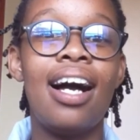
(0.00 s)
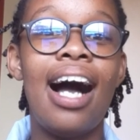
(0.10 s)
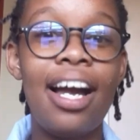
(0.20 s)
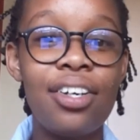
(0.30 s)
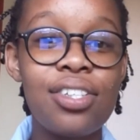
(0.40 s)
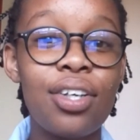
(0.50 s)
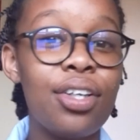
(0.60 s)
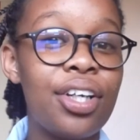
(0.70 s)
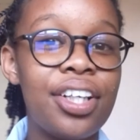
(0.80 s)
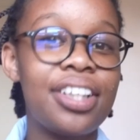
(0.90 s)
I also
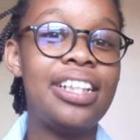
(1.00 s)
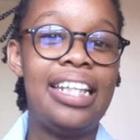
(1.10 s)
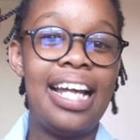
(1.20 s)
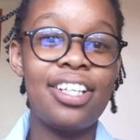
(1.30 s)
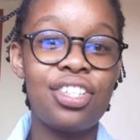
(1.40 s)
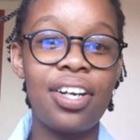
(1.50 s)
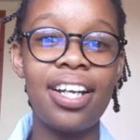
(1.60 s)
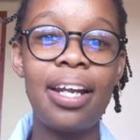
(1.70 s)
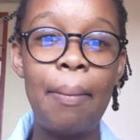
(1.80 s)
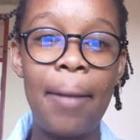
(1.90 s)
learned that
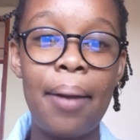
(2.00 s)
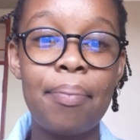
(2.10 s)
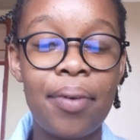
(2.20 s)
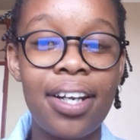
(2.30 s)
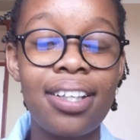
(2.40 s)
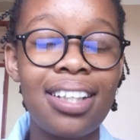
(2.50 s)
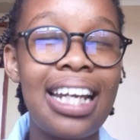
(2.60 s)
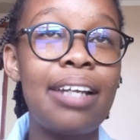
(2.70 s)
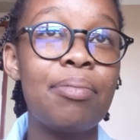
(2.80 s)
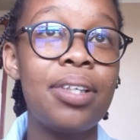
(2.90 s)
training my brain
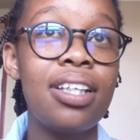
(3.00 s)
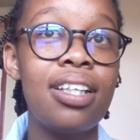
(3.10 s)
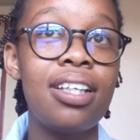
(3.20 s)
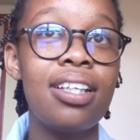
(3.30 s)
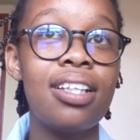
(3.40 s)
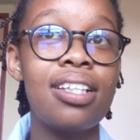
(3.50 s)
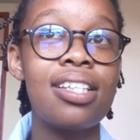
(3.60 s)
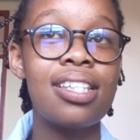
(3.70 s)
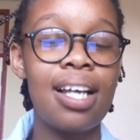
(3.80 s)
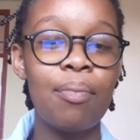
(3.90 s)
can be
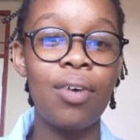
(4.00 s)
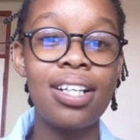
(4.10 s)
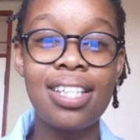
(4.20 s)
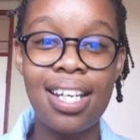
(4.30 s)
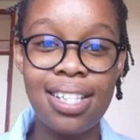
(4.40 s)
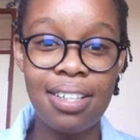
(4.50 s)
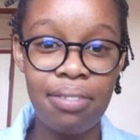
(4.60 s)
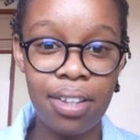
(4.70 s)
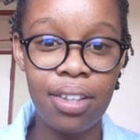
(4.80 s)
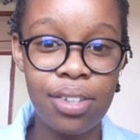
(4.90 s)
somewhat a
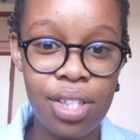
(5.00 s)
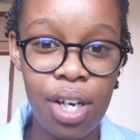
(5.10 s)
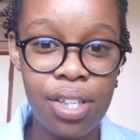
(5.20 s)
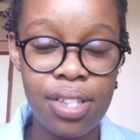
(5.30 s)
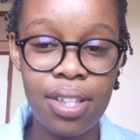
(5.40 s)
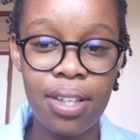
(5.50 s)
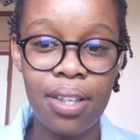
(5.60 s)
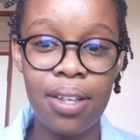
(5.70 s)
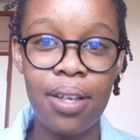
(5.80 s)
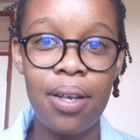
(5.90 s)
difficult task
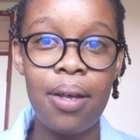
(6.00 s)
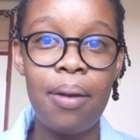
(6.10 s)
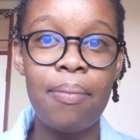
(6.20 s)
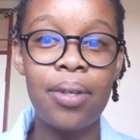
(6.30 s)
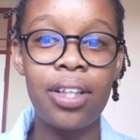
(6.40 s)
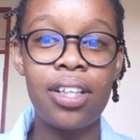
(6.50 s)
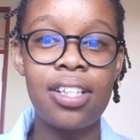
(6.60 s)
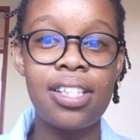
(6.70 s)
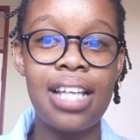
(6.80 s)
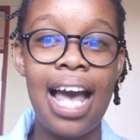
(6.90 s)

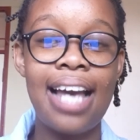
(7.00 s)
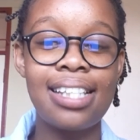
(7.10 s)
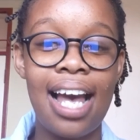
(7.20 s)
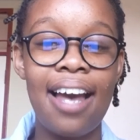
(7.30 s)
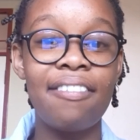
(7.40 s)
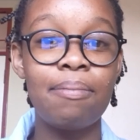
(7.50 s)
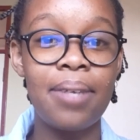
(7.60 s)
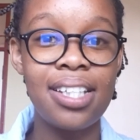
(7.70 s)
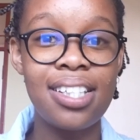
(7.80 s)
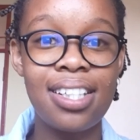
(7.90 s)
because, as I have
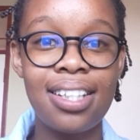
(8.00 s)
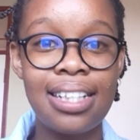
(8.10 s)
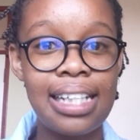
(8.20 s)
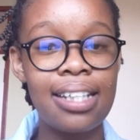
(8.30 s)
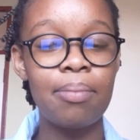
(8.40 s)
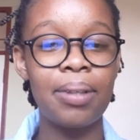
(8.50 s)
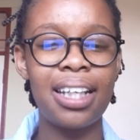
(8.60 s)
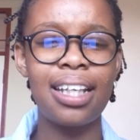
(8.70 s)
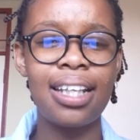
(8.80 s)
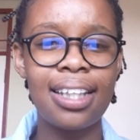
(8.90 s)
mentioned in the
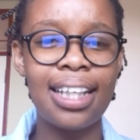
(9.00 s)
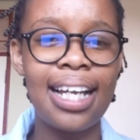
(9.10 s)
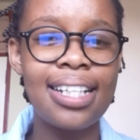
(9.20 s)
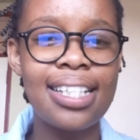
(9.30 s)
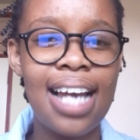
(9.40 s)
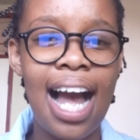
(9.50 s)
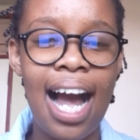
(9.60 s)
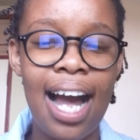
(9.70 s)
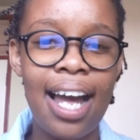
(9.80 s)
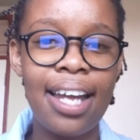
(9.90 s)
beginning, that
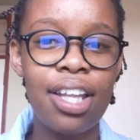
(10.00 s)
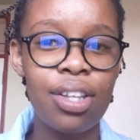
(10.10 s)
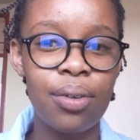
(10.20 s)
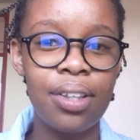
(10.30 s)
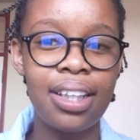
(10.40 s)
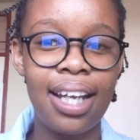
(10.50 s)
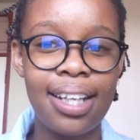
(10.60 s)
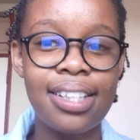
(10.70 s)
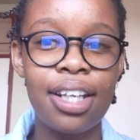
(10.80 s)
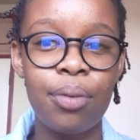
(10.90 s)
I thought
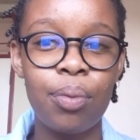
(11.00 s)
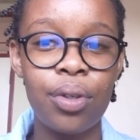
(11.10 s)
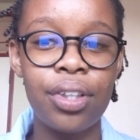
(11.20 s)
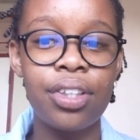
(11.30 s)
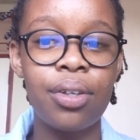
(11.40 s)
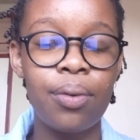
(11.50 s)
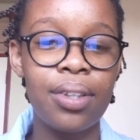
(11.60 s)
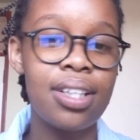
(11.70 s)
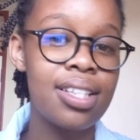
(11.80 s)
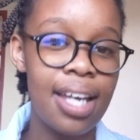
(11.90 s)
that it would
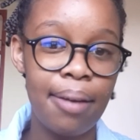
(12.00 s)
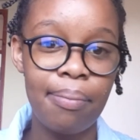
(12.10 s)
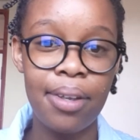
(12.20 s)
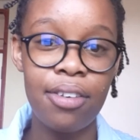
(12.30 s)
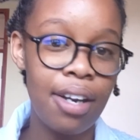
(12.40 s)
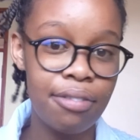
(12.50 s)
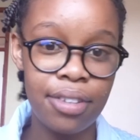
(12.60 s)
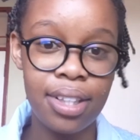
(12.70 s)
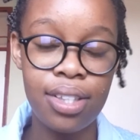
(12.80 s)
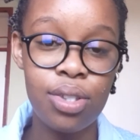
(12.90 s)
only take me
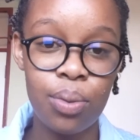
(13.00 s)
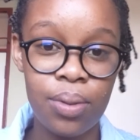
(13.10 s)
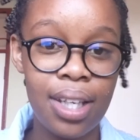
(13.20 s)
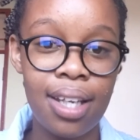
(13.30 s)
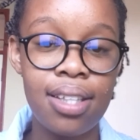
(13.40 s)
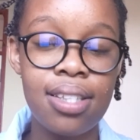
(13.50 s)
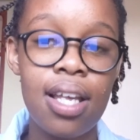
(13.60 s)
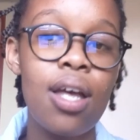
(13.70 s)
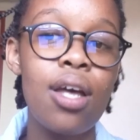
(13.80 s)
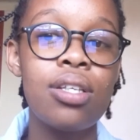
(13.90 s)
roughly 2 days
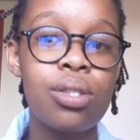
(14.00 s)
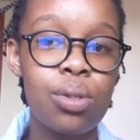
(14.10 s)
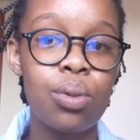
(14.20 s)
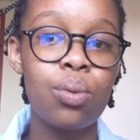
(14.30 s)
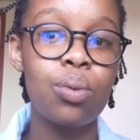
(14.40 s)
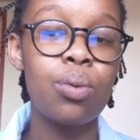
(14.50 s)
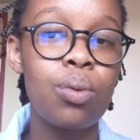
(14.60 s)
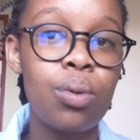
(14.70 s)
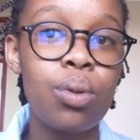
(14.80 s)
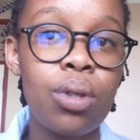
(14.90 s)

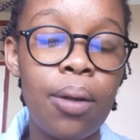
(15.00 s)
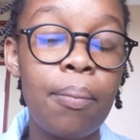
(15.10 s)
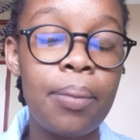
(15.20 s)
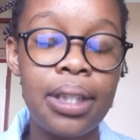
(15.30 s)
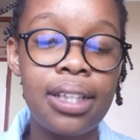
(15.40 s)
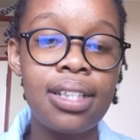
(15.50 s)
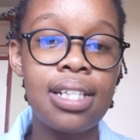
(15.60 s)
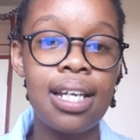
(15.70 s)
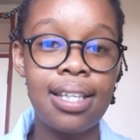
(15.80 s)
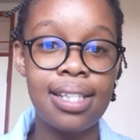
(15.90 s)
to complete
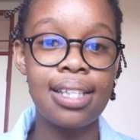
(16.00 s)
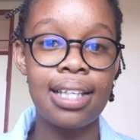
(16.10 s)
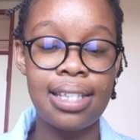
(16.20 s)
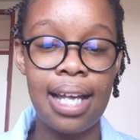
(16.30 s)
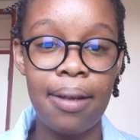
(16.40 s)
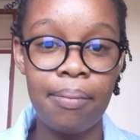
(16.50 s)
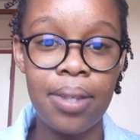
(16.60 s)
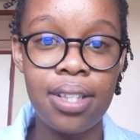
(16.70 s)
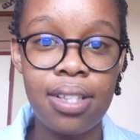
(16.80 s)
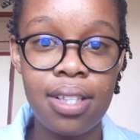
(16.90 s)
this
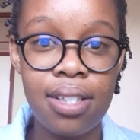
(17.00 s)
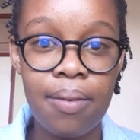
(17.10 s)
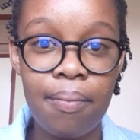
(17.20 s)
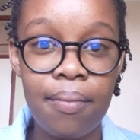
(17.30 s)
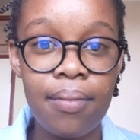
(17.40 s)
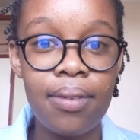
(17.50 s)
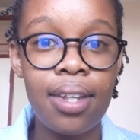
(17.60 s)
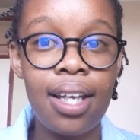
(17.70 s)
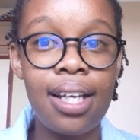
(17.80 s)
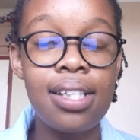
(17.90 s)
assignment.
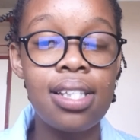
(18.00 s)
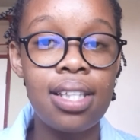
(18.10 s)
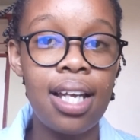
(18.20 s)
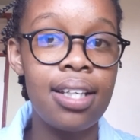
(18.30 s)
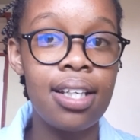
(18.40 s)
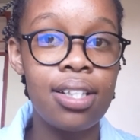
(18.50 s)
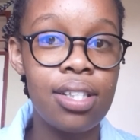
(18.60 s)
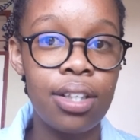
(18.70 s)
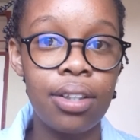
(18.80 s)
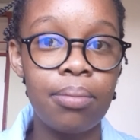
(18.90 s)
Instead, it
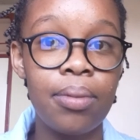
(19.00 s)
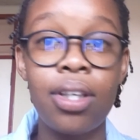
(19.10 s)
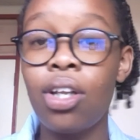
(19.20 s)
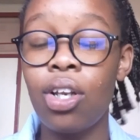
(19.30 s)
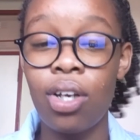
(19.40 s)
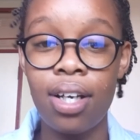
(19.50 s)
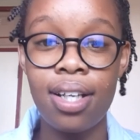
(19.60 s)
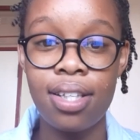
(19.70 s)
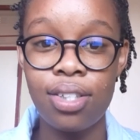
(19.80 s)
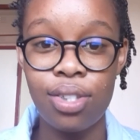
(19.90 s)
took me
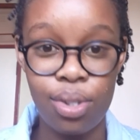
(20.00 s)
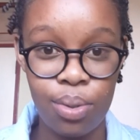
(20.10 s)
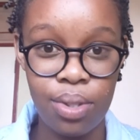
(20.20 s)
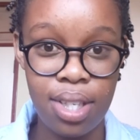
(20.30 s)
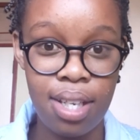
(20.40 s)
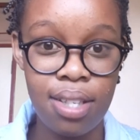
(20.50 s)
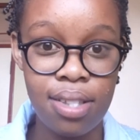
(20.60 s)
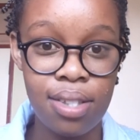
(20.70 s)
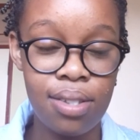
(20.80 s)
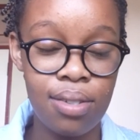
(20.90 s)
longer than 2
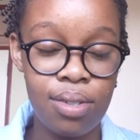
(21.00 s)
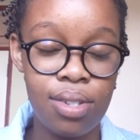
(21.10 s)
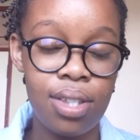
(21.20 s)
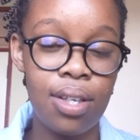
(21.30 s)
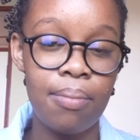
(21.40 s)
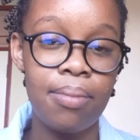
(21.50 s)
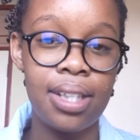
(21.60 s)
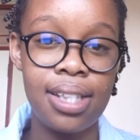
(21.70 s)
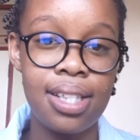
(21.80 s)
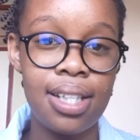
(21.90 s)
days to
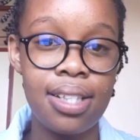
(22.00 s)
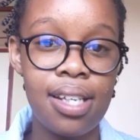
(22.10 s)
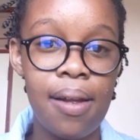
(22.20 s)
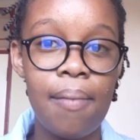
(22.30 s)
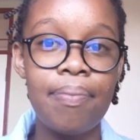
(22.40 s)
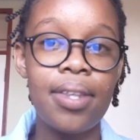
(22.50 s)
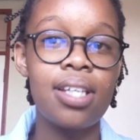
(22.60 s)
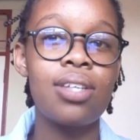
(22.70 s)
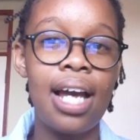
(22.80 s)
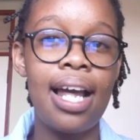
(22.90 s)
complete it.
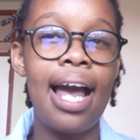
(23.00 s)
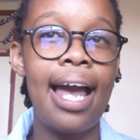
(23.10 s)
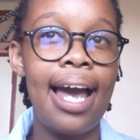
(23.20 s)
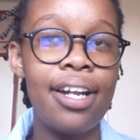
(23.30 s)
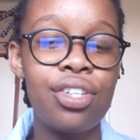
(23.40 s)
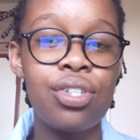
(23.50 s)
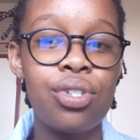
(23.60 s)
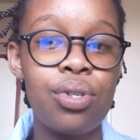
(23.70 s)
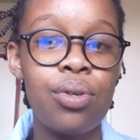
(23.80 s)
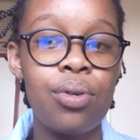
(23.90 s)
So I had
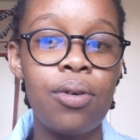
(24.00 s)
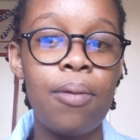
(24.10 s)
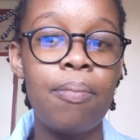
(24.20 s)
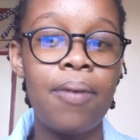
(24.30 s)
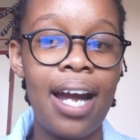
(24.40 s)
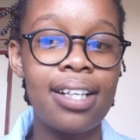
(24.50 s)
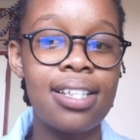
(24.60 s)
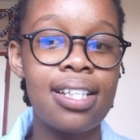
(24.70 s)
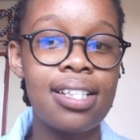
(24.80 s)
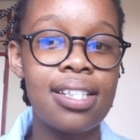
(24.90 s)
to
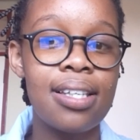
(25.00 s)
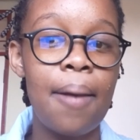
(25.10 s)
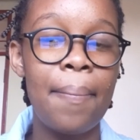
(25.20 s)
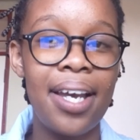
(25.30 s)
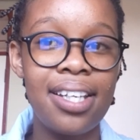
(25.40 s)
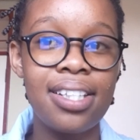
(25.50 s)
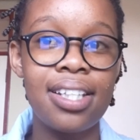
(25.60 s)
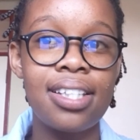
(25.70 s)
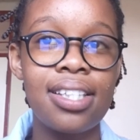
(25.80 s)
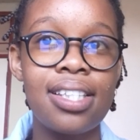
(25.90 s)
practice
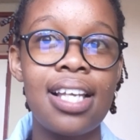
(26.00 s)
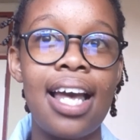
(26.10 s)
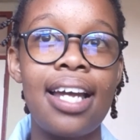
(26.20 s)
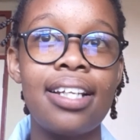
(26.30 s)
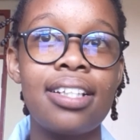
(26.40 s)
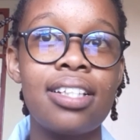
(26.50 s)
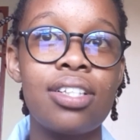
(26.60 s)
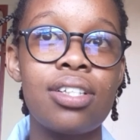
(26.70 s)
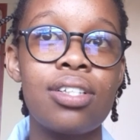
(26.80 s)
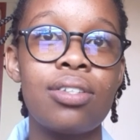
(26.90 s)
patience and,
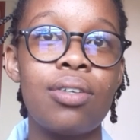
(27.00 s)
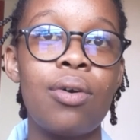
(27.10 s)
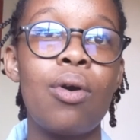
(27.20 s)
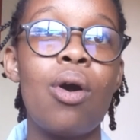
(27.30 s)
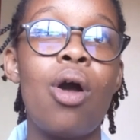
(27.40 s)
you know,